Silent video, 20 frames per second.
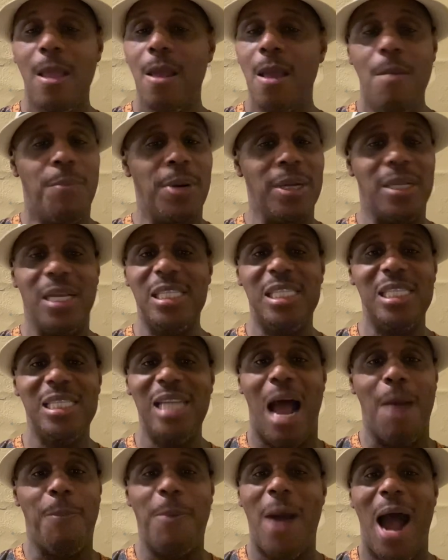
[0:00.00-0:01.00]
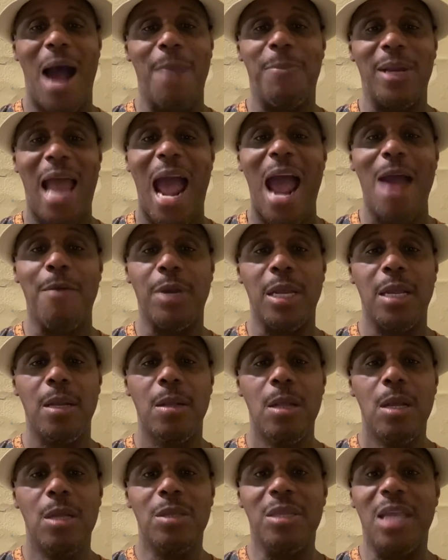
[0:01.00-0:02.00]
But this is not popularity.
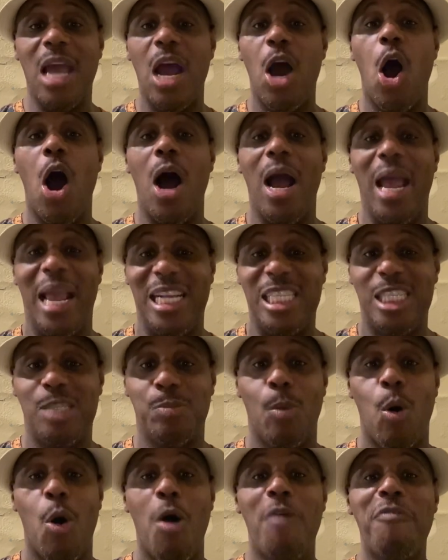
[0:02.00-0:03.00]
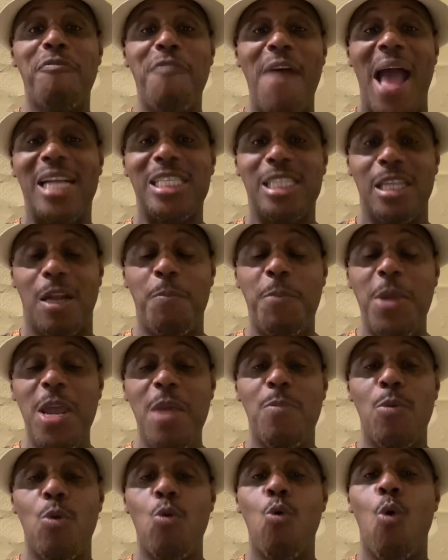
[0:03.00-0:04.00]
There are a small faction of
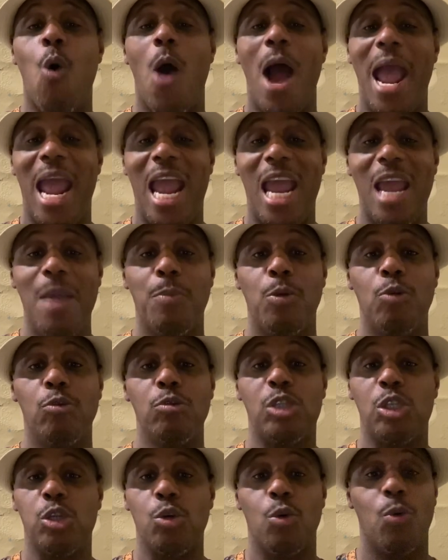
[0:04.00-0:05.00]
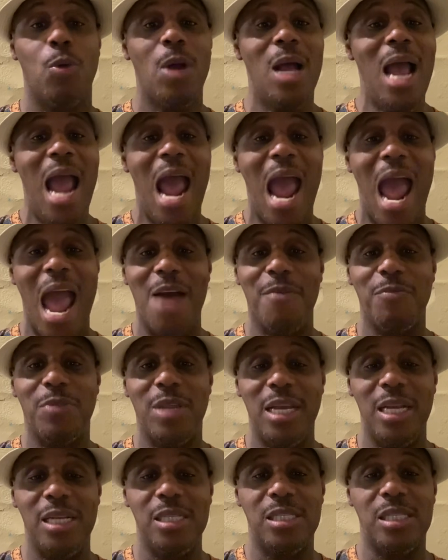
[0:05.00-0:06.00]
people who are able to have
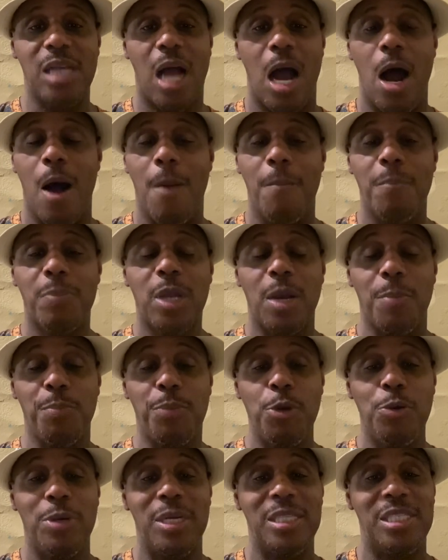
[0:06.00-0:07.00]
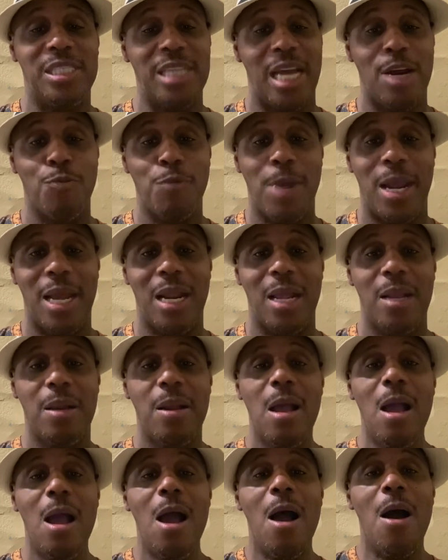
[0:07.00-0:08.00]
these computer generated
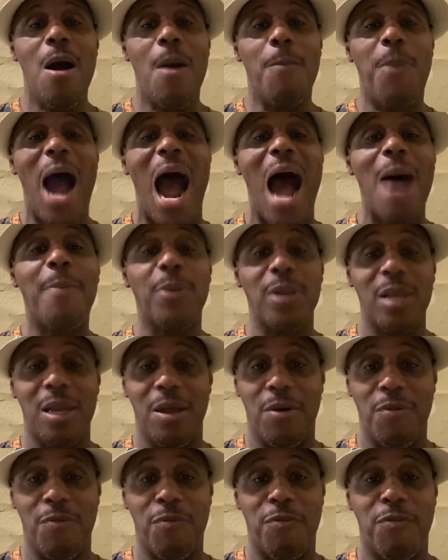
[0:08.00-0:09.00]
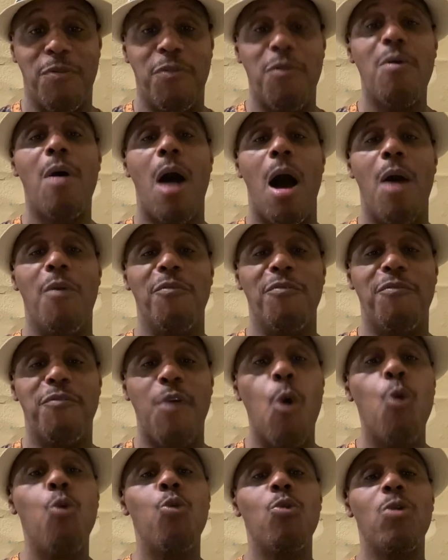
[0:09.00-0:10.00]
popular
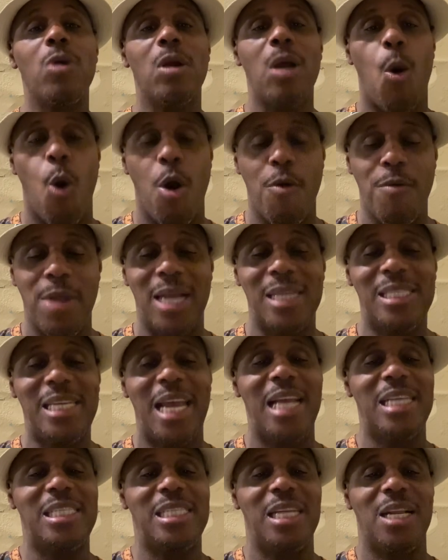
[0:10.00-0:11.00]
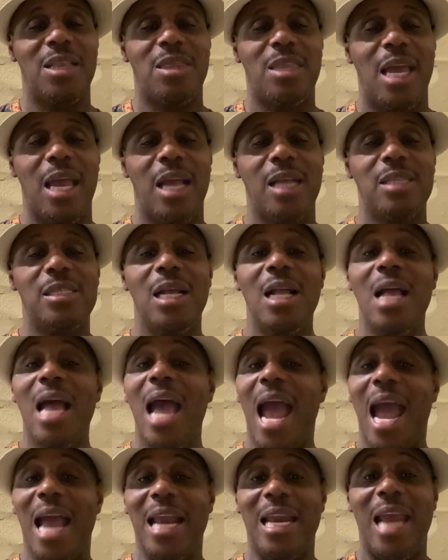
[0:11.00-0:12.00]
vote orientation things,
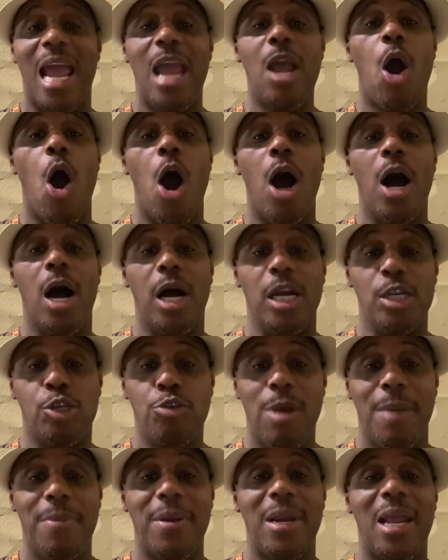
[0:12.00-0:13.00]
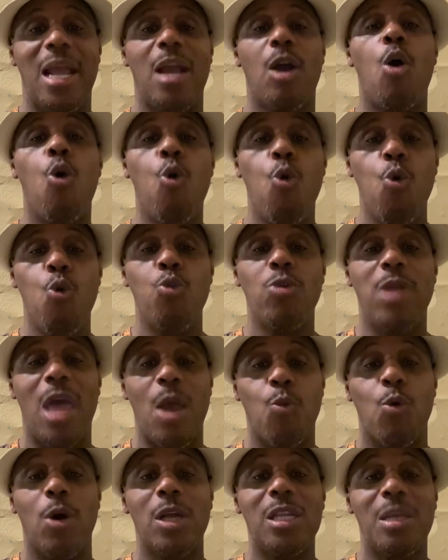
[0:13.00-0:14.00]
and they are attributing who they
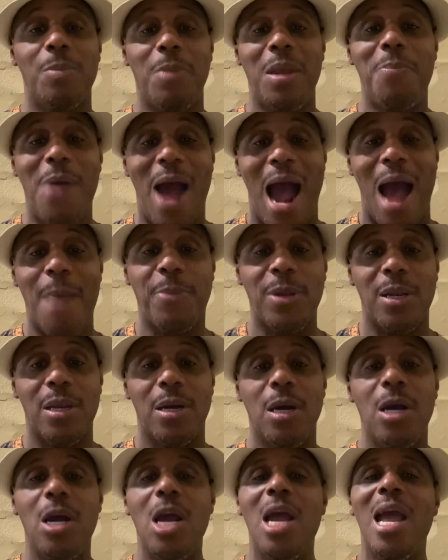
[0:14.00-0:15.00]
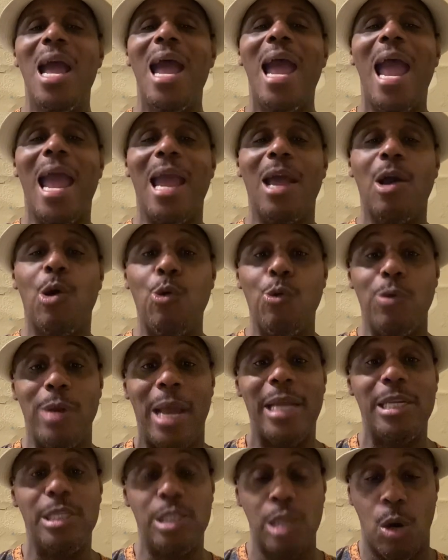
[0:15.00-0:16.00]
want to be popular and who
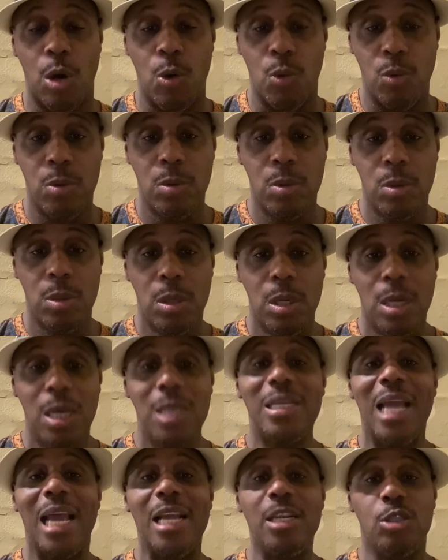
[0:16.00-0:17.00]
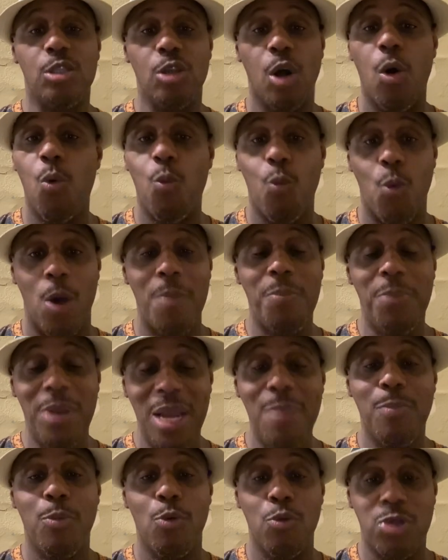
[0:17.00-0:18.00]
they don't. They don't want
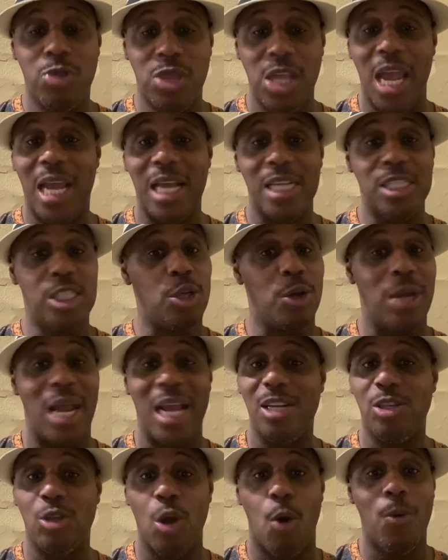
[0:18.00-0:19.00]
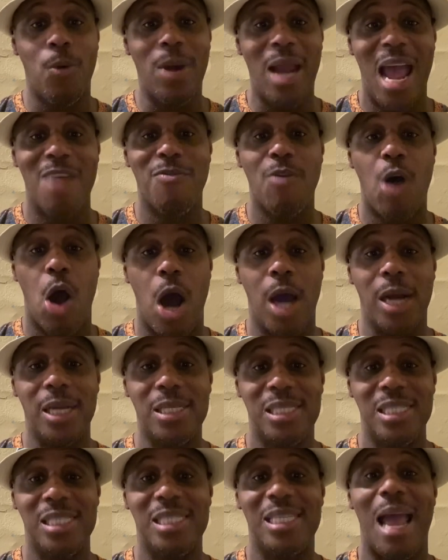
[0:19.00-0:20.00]
people thinking, so they don't have
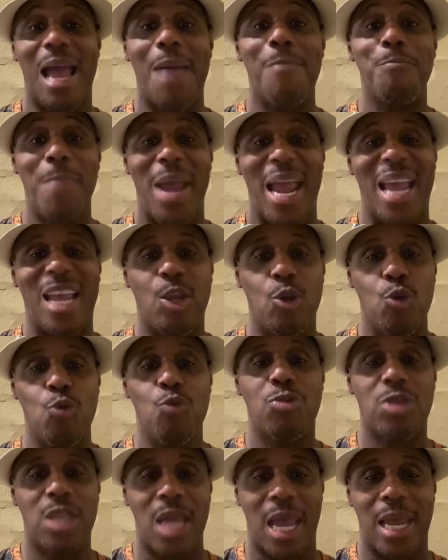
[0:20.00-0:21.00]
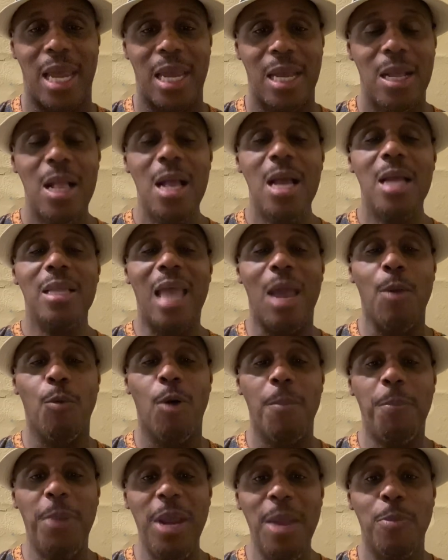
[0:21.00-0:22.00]
artists that make you think. They
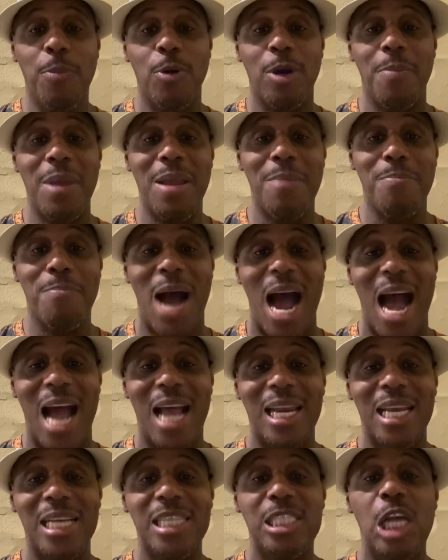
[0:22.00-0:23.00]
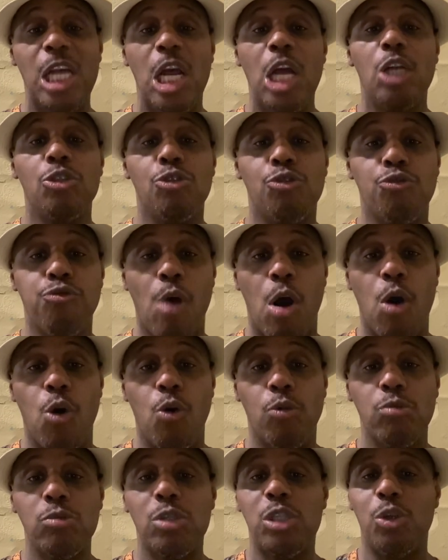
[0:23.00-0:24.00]
want people to be mindless
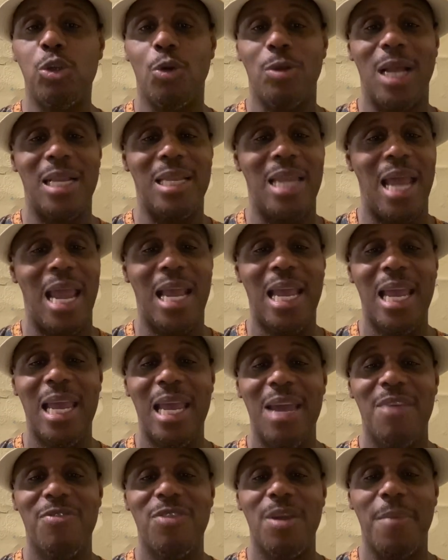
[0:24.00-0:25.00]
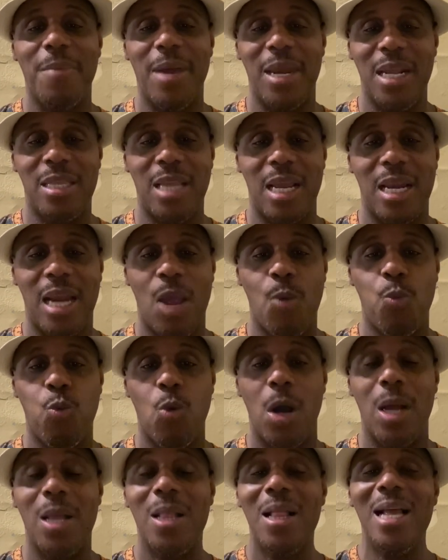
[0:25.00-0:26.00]
drones so that they can give them anything they
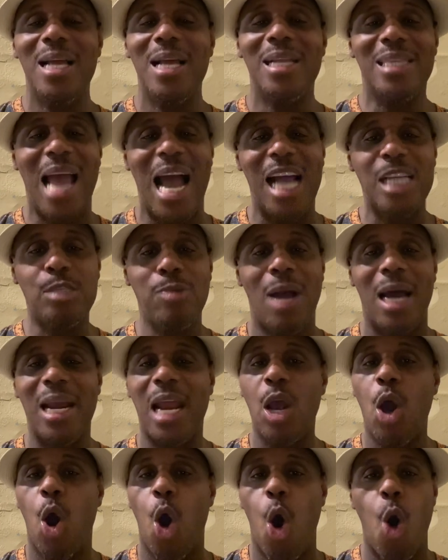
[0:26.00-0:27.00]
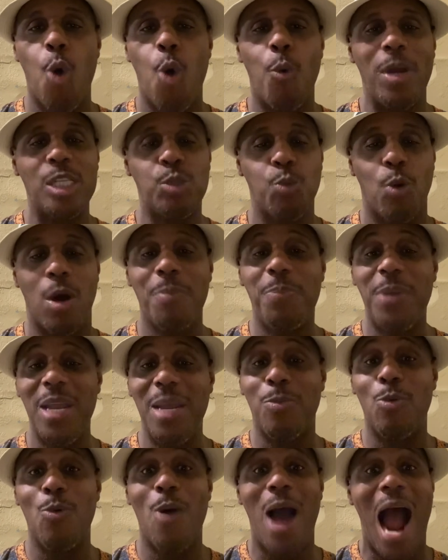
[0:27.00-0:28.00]
want. That's why they always want
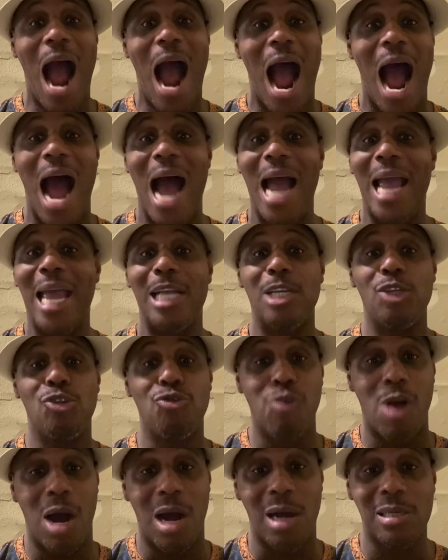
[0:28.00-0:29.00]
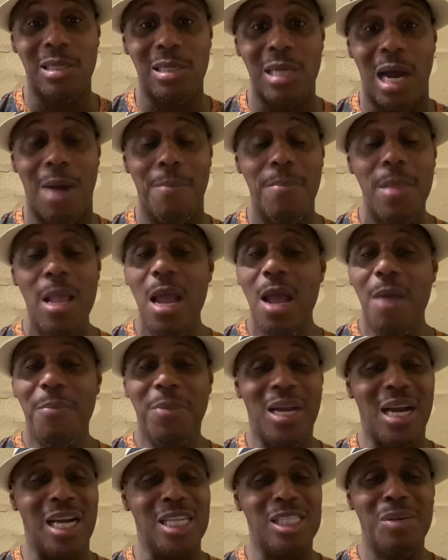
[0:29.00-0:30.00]
people high and drugged up,
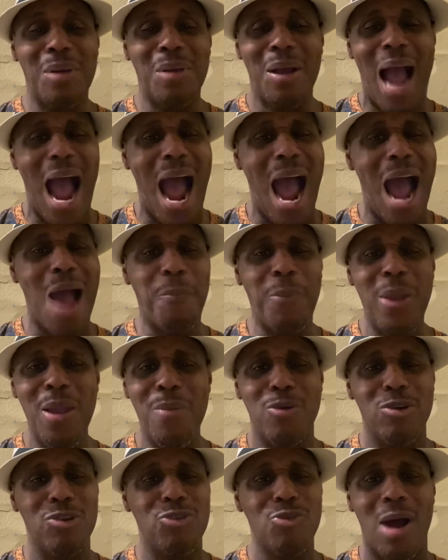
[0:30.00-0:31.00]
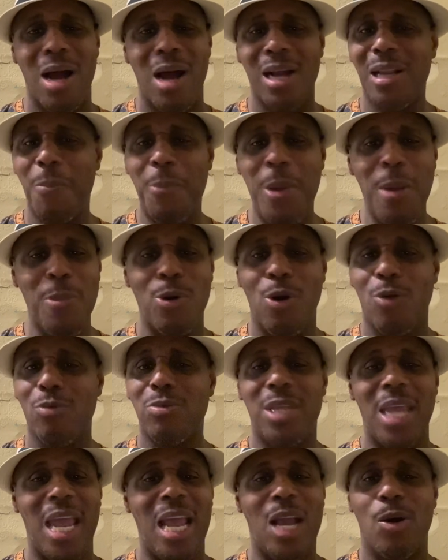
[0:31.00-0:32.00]
because high people and drugged up people
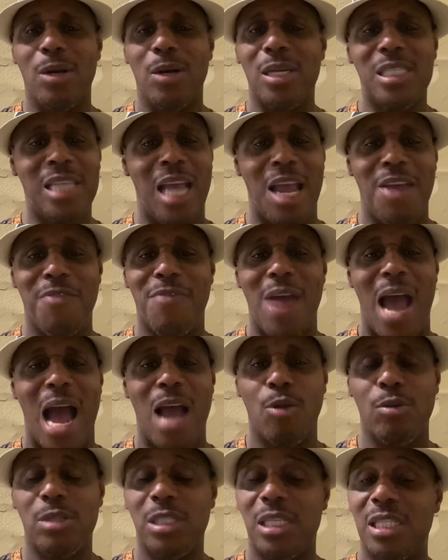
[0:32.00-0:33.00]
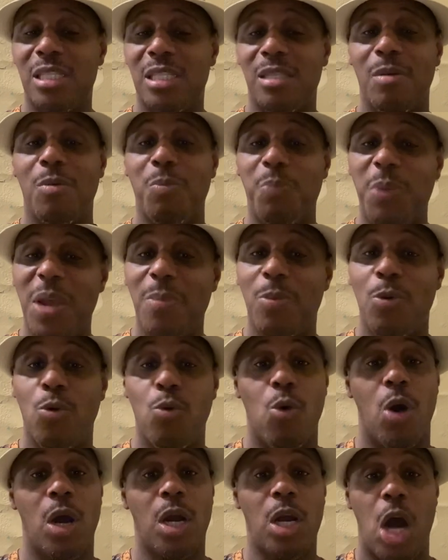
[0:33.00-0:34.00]
don't think on the same value system as people
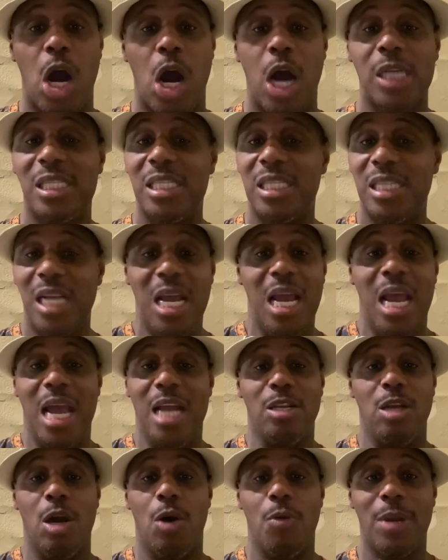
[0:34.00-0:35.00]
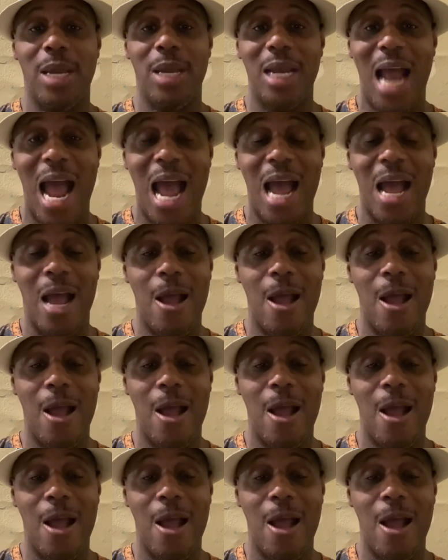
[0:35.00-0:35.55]
who are conscious and don't get high.